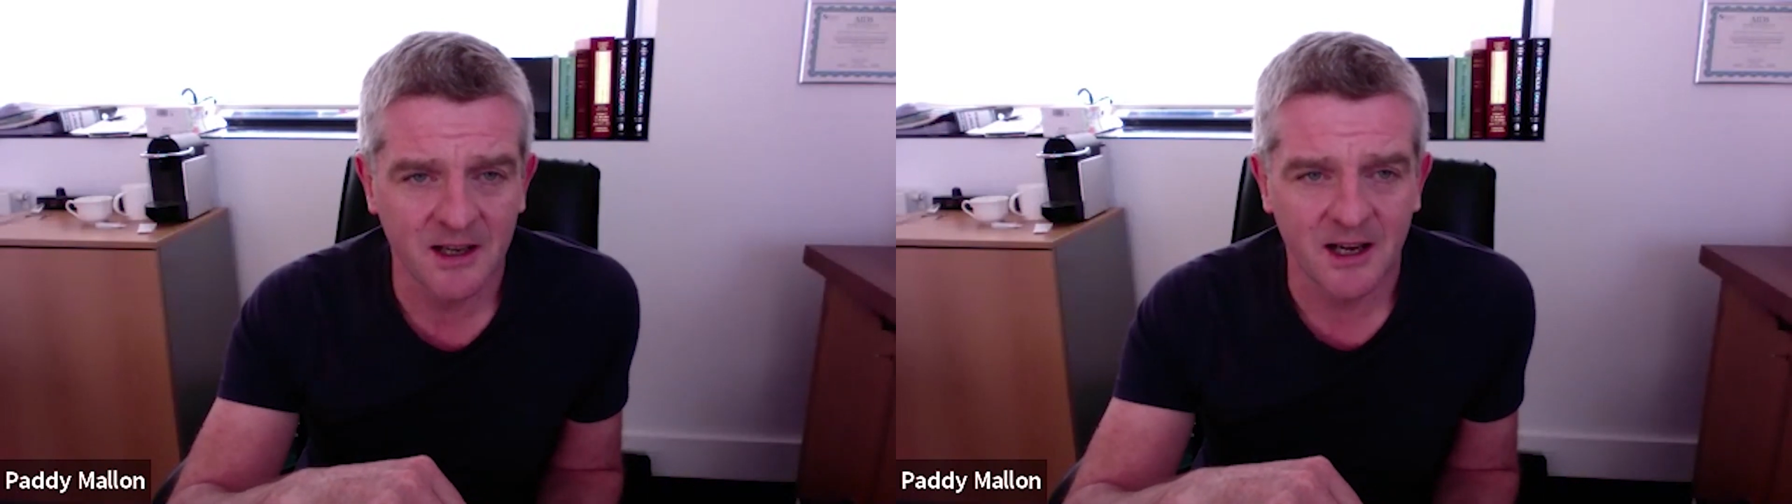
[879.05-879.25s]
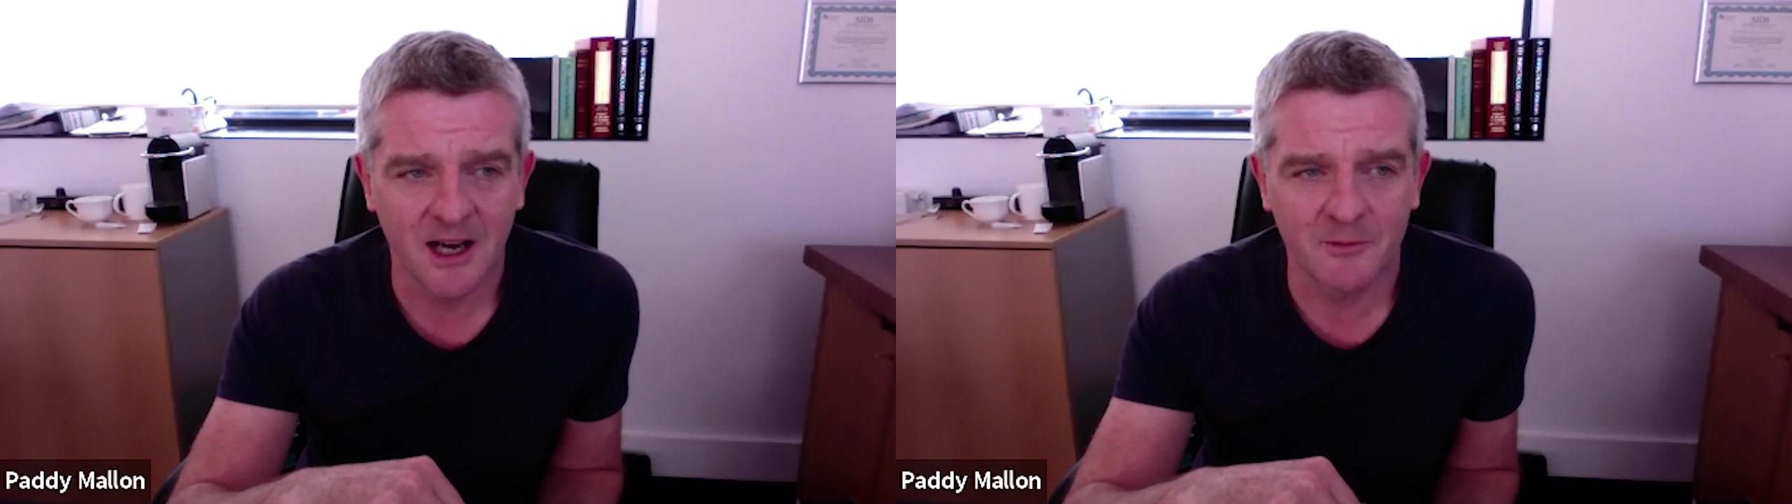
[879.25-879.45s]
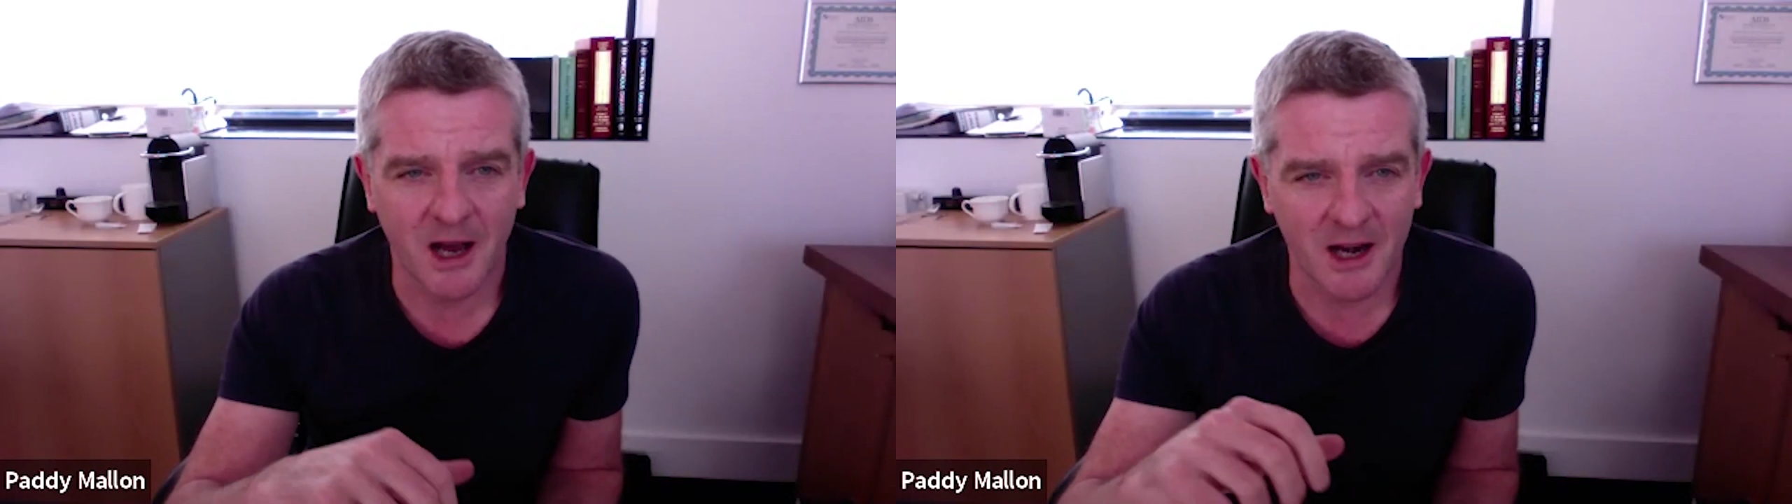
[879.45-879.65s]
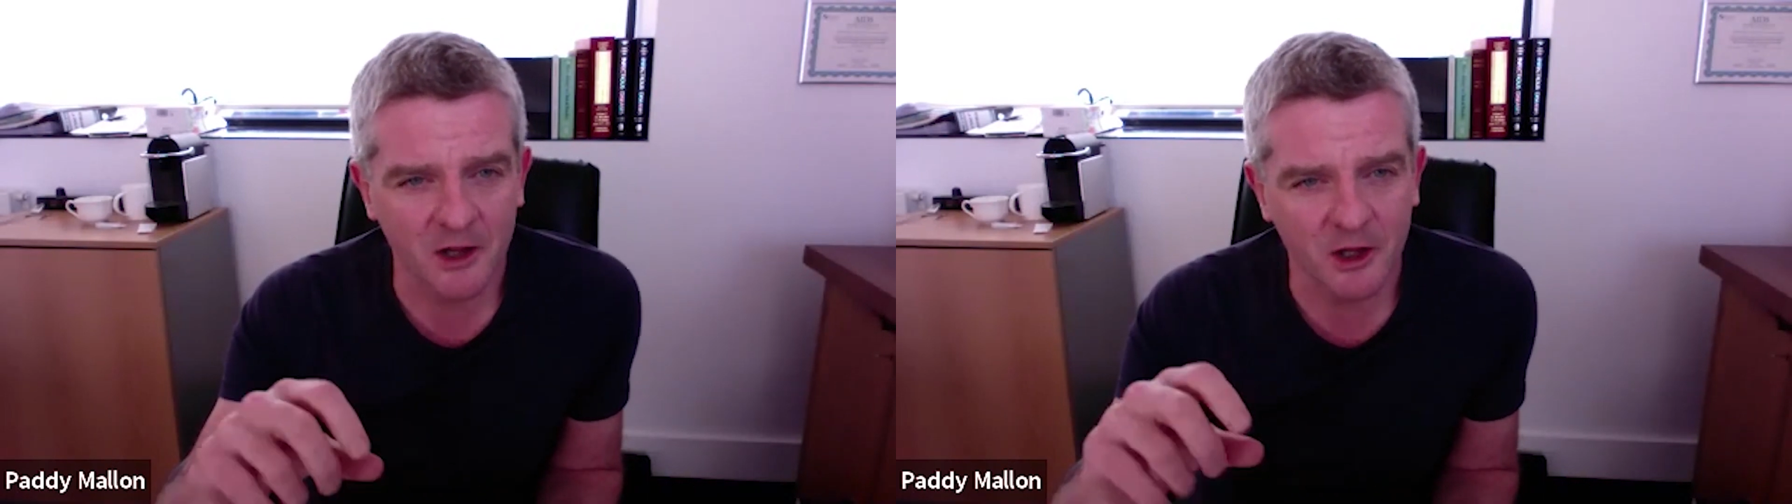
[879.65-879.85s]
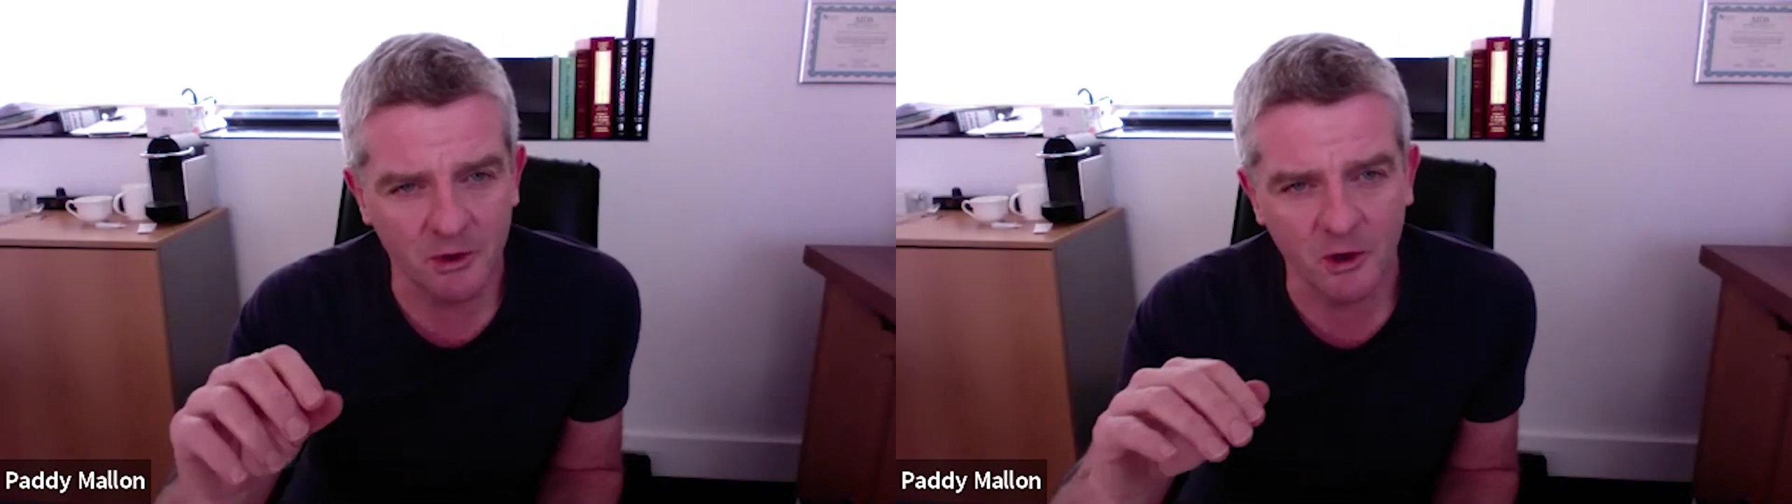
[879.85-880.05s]

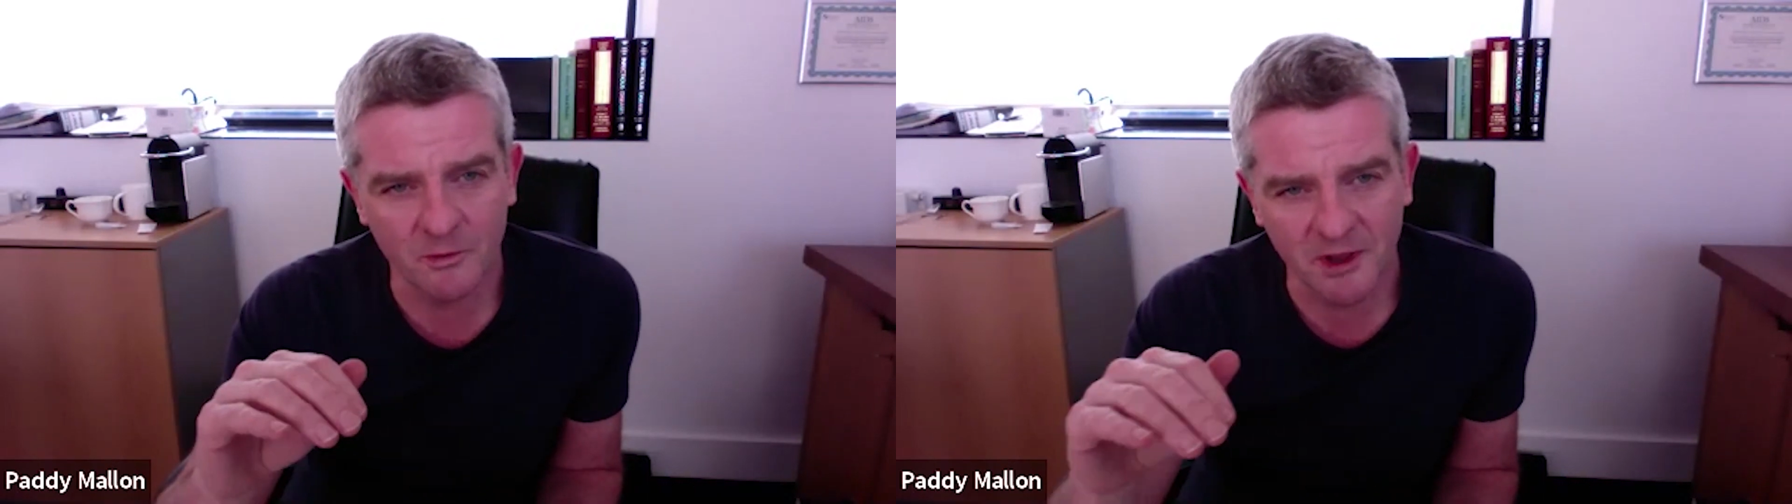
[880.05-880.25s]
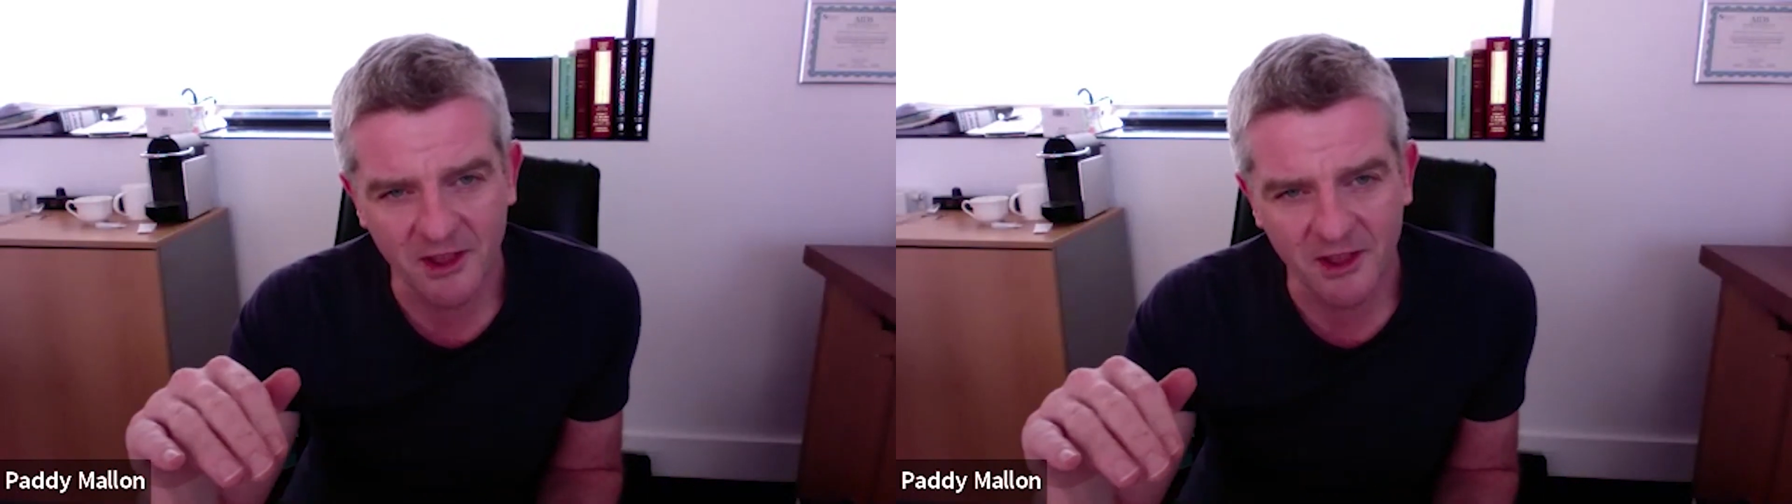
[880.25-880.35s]
You would hope that